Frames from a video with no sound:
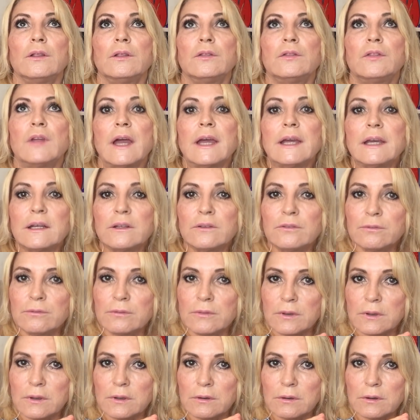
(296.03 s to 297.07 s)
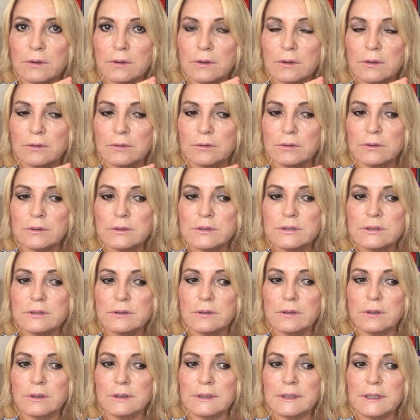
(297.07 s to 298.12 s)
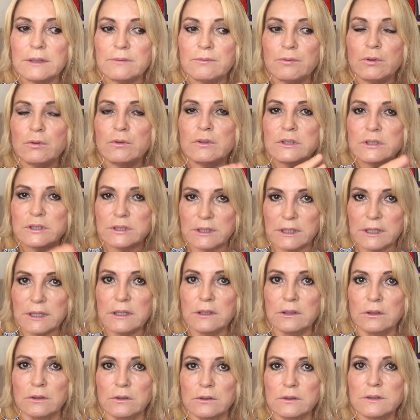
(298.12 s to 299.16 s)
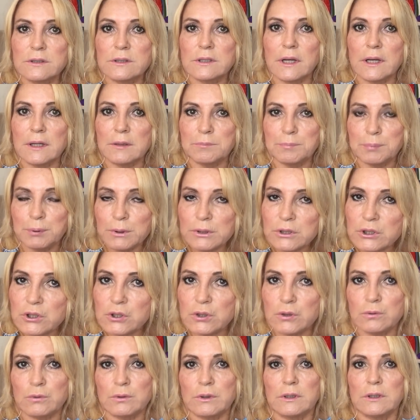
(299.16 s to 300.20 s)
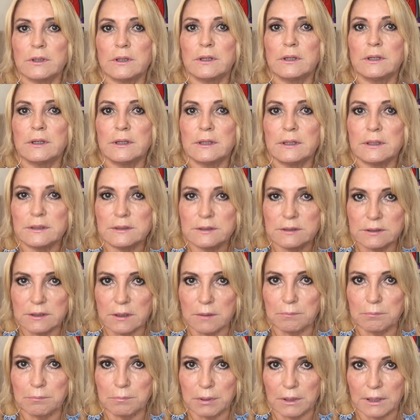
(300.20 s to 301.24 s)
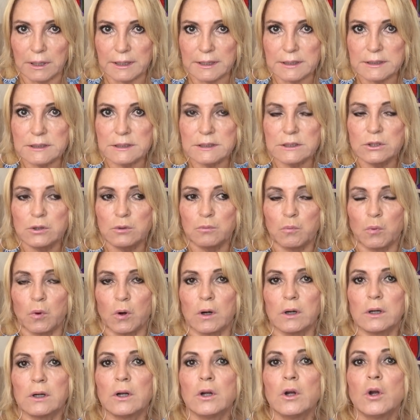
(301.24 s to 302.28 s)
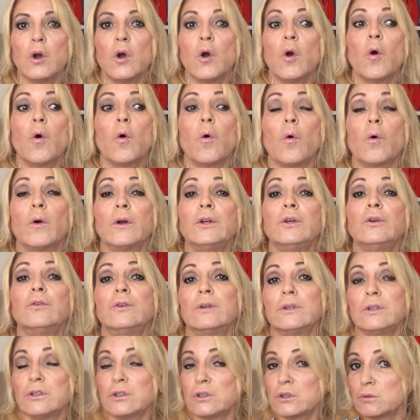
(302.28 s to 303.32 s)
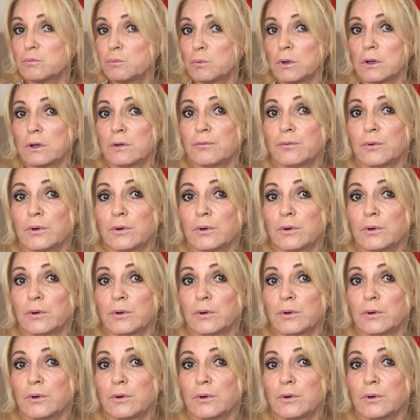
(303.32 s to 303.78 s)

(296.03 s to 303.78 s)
they can give you the skills and put you someplace to work, or you can just work